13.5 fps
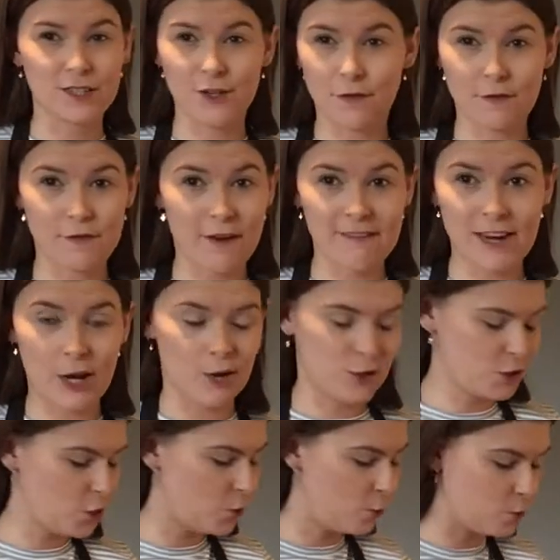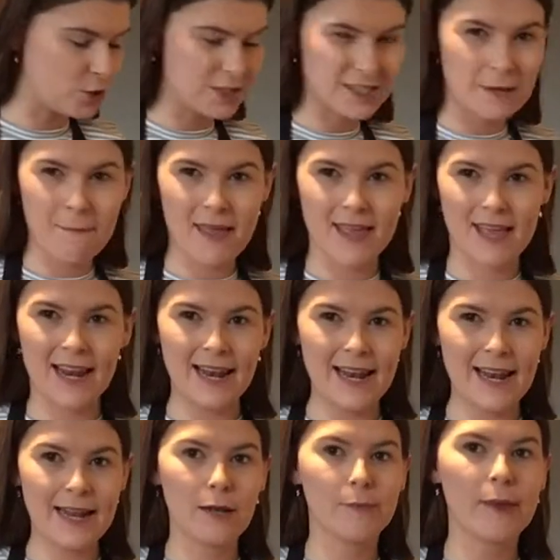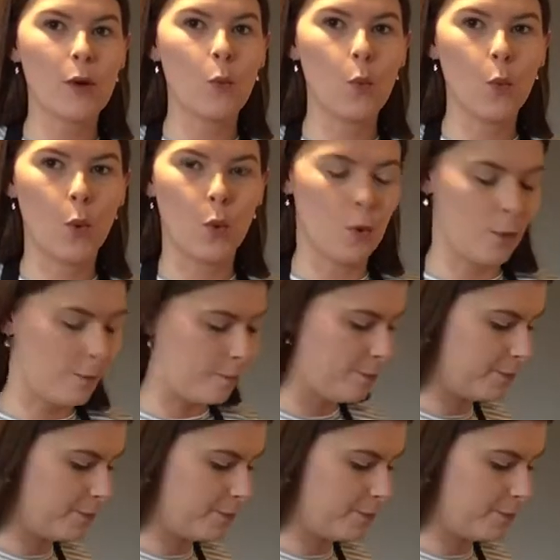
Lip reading: not for very long at all, just to make it a little bit warm.